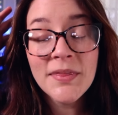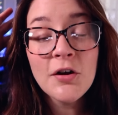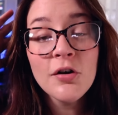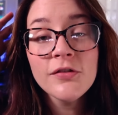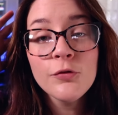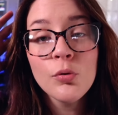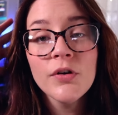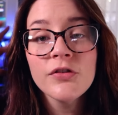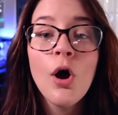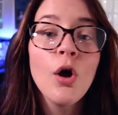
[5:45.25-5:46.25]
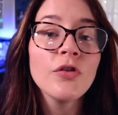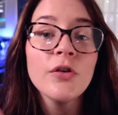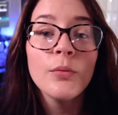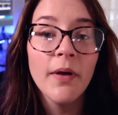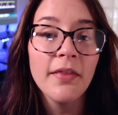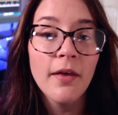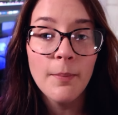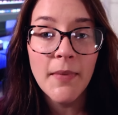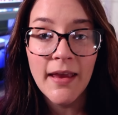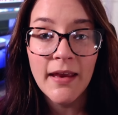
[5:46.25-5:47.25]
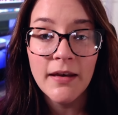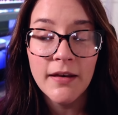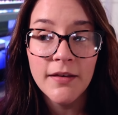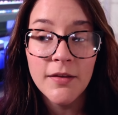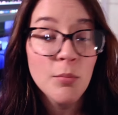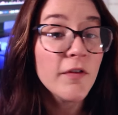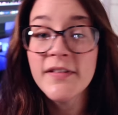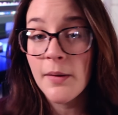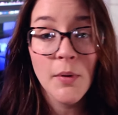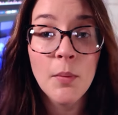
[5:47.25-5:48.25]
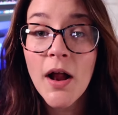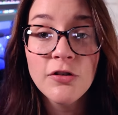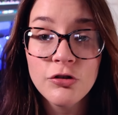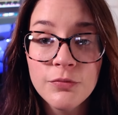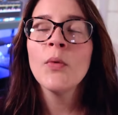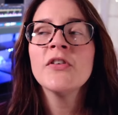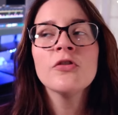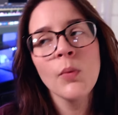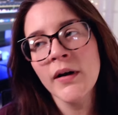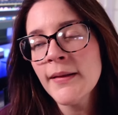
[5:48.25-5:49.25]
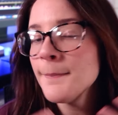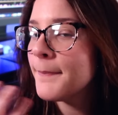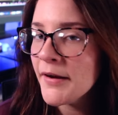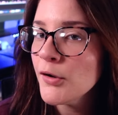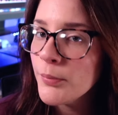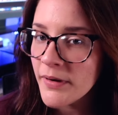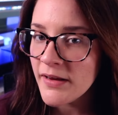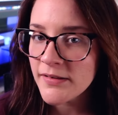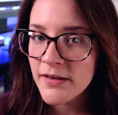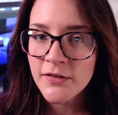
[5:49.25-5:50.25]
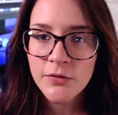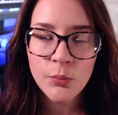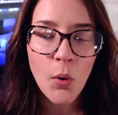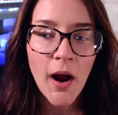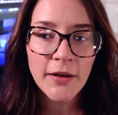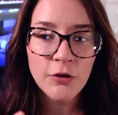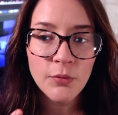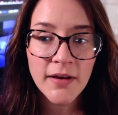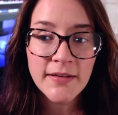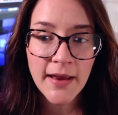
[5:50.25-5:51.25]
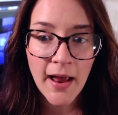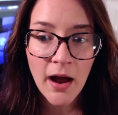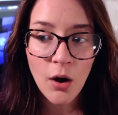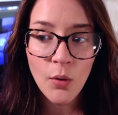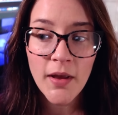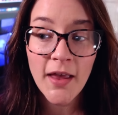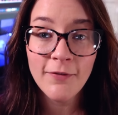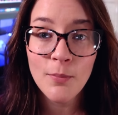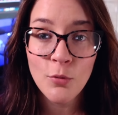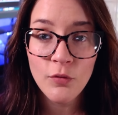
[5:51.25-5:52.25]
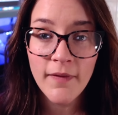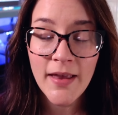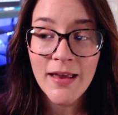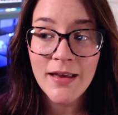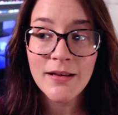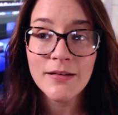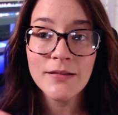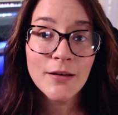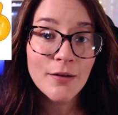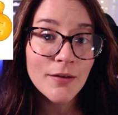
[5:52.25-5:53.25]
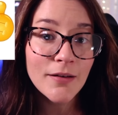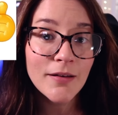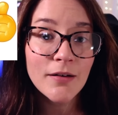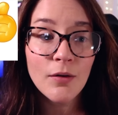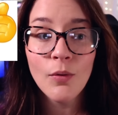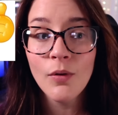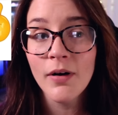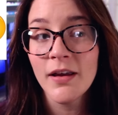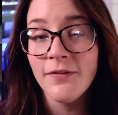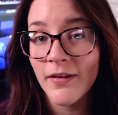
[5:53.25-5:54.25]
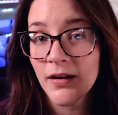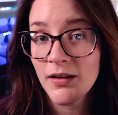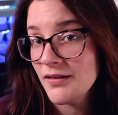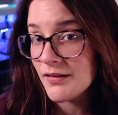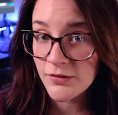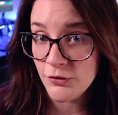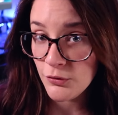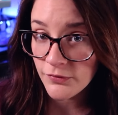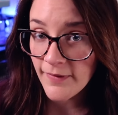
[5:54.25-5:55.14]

But there is, of course, also rhythm in the movies that we watch, which is one of the bigger reasons why you can tell if a movie is good or if it is a snooze